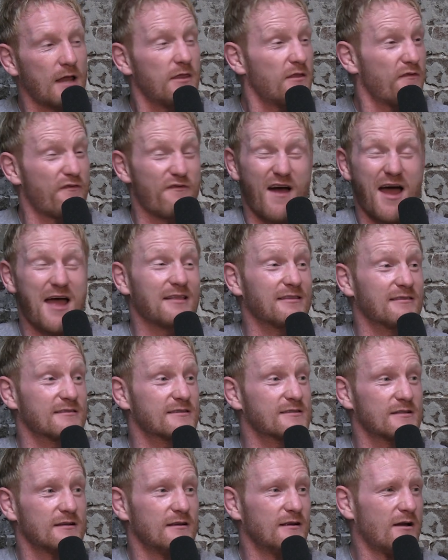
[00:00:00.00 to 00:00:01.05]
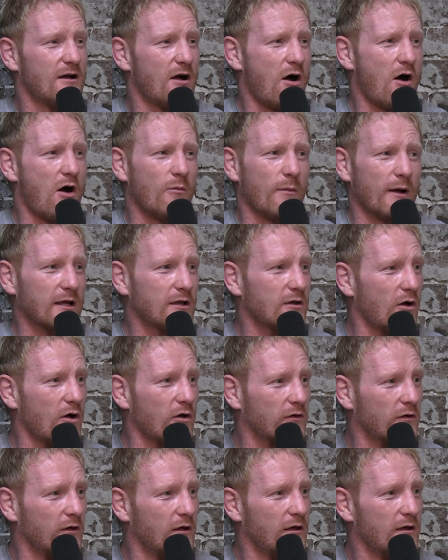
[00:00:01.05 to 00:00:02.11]
And the fans, oh my
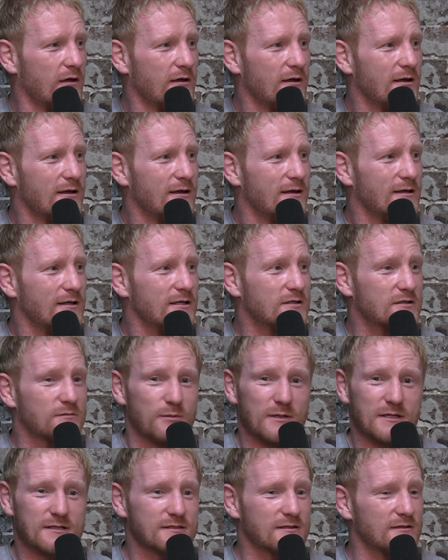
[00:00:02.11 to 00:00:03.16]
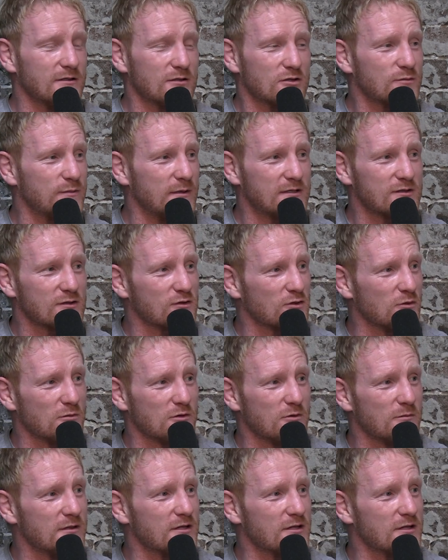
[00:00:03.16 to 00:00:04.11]
god, you speak to some of them.